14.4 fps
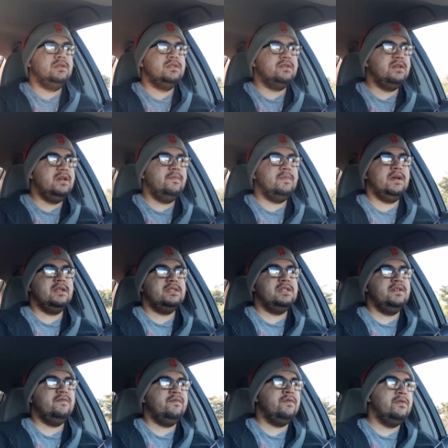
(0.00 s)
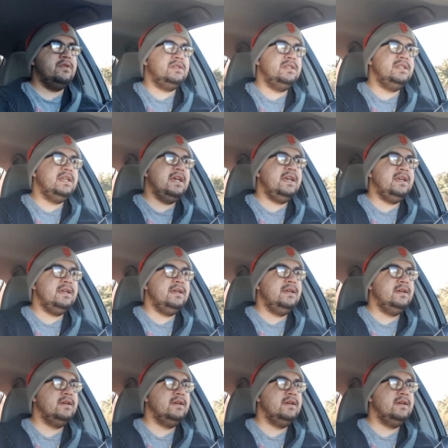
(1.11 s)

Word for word: So, yep, that's it for today.